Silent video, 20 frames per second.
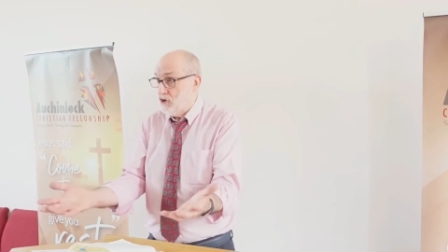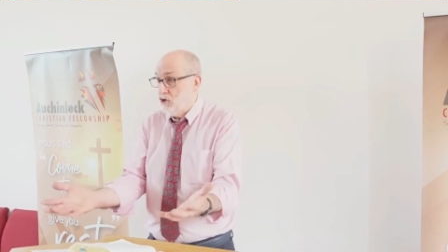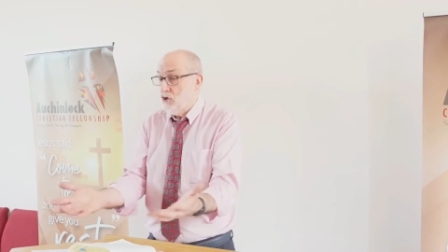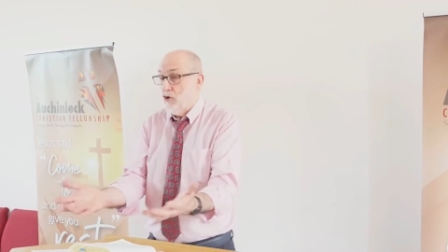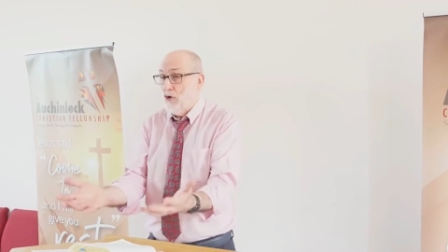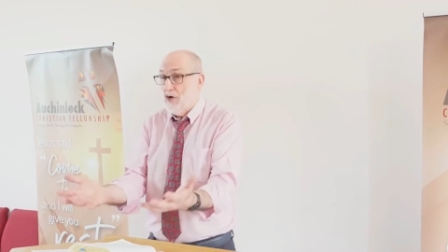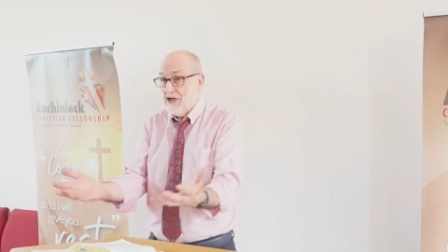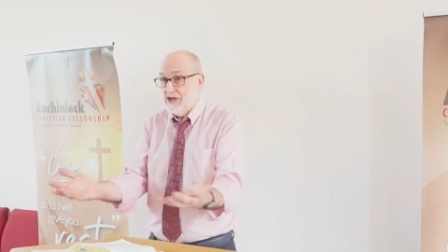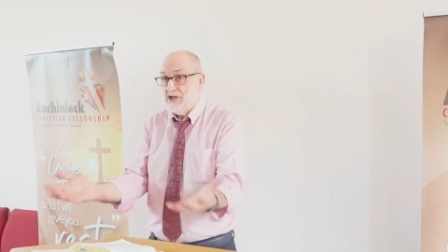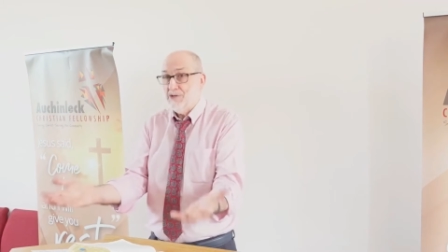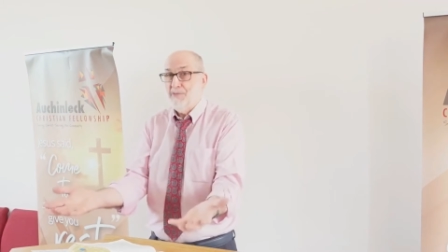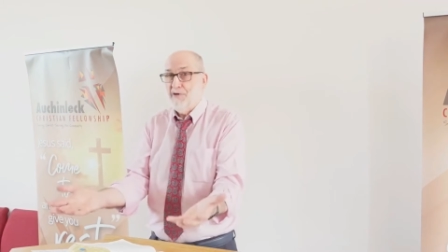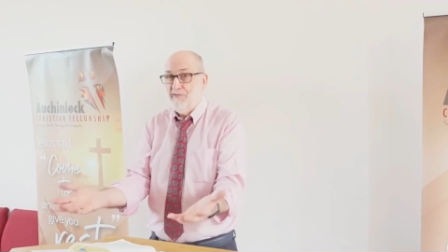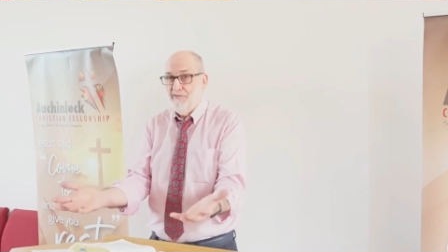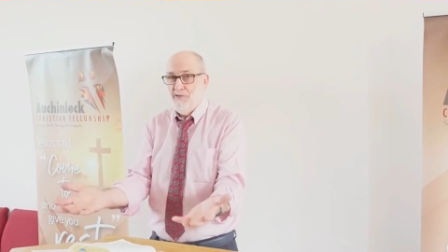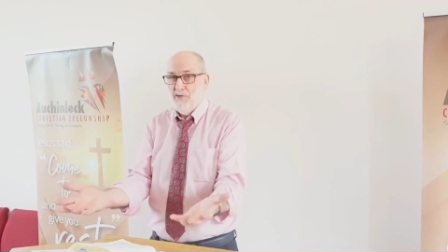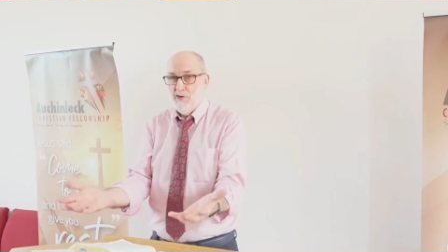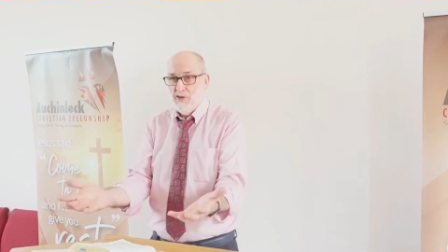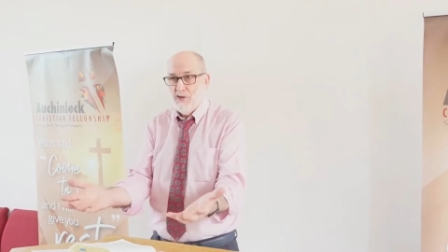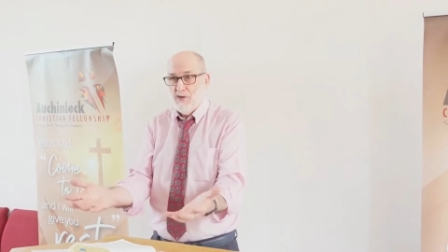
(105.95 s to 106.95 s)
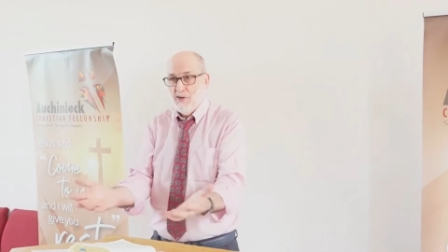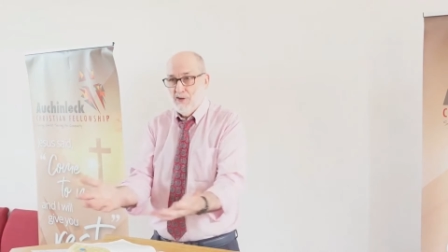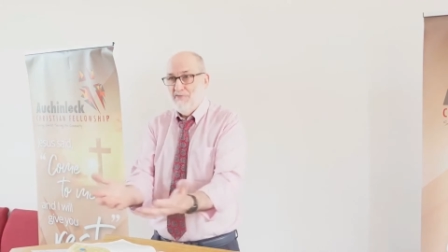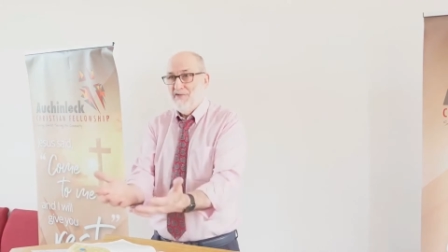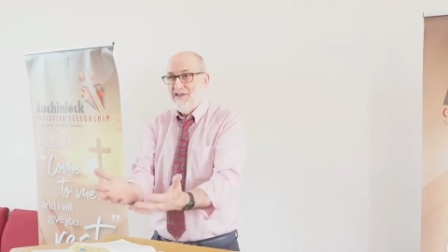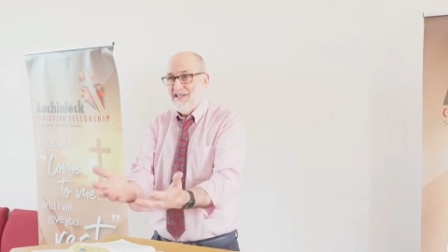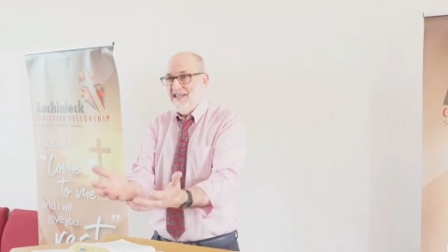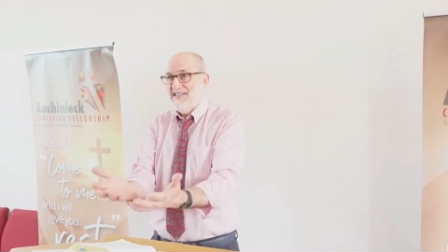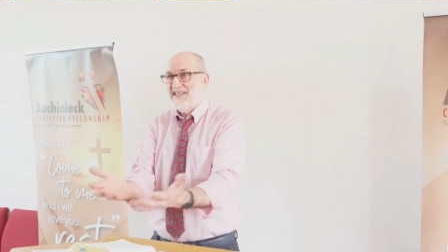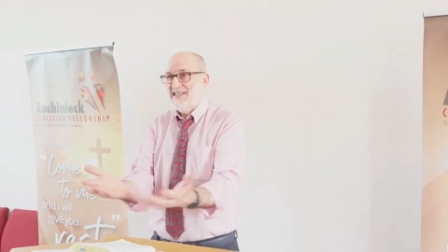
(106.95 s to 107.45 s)
choice before you. You
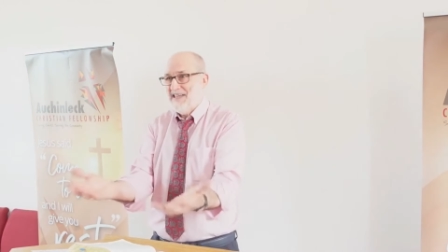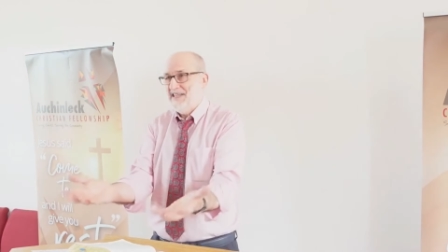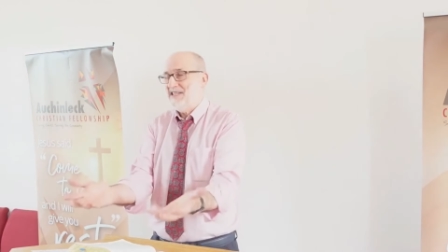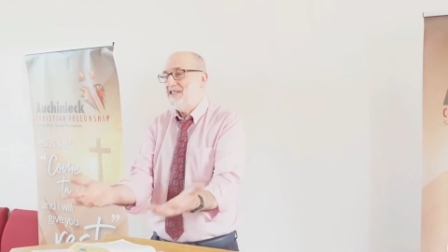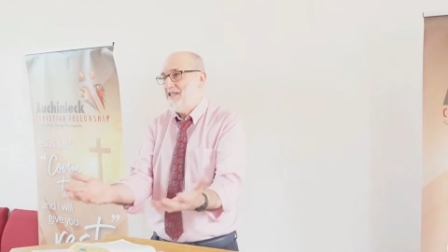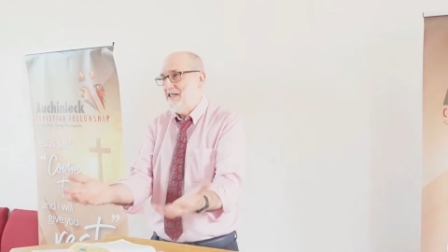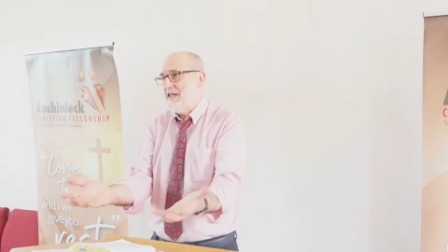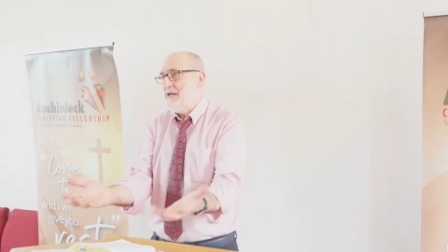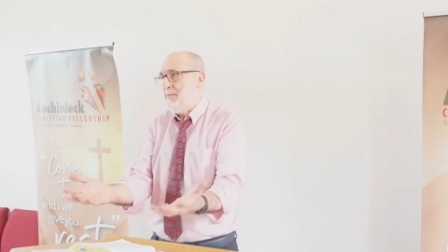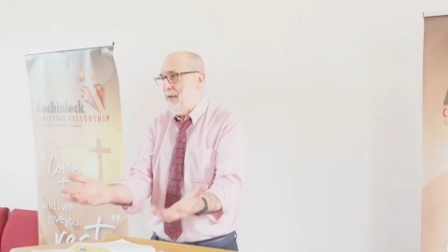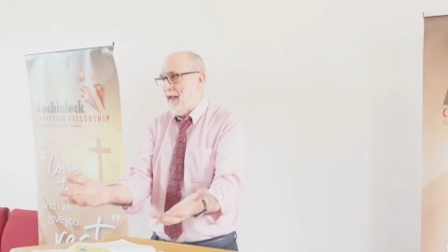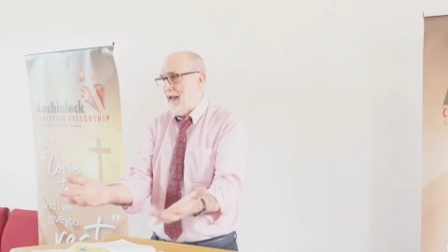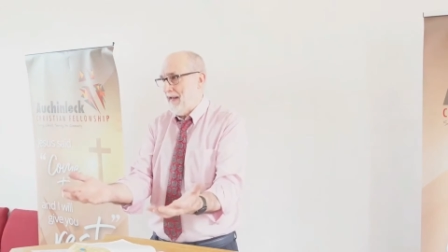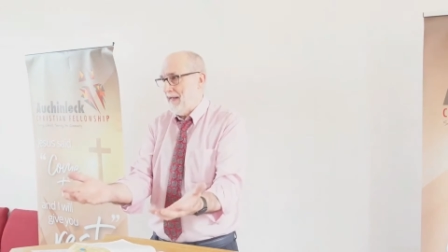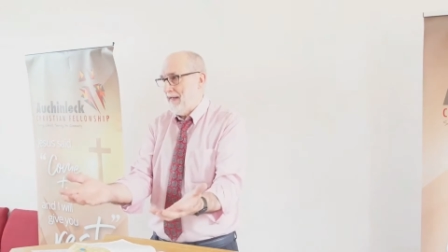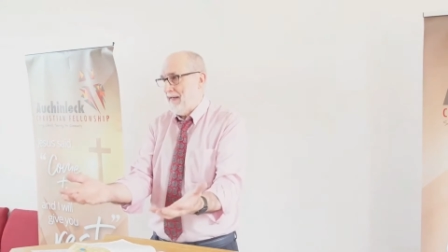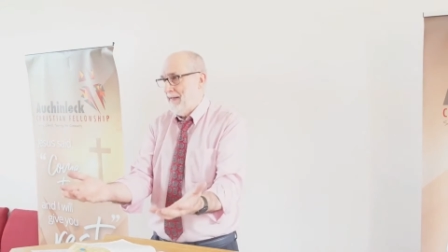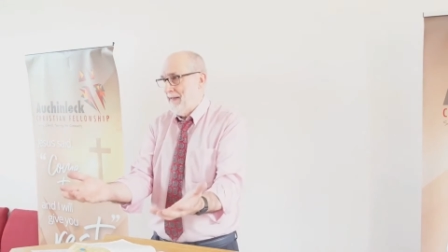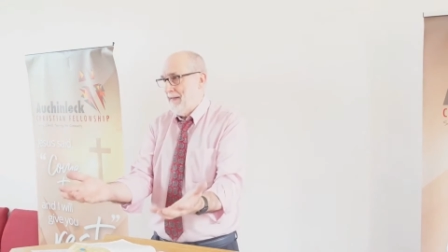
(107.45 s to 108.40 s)
have a decision to make.